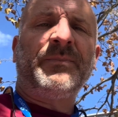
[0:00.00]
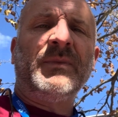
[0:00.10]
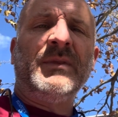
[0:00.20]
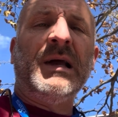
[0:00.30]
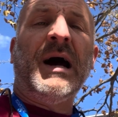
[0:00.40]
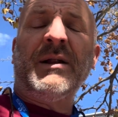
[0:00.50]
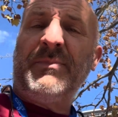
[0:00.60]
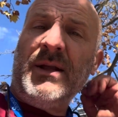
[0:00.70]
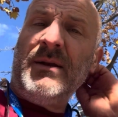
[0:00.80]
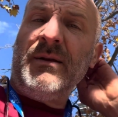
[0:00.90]
not
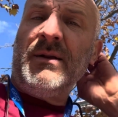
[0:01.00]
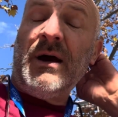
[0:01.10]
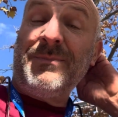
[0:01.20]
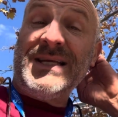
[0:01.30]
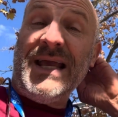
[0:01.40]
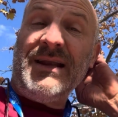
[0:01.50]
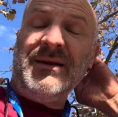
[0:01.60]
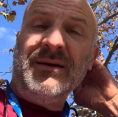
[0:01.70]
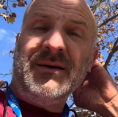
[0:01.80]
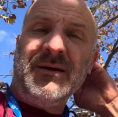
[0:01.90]
been
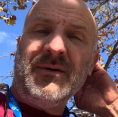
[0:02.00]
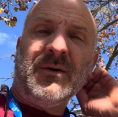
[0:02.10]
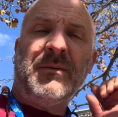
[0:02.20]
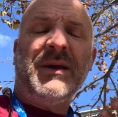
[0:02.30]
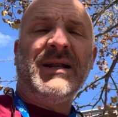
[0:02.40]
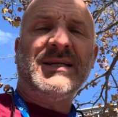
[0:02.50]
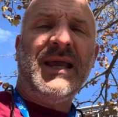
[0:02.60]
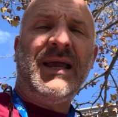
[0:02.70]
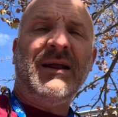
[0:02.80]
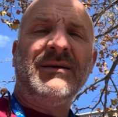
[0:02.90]
updated or
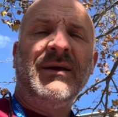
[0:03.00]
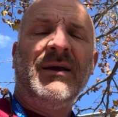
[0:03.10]
maintained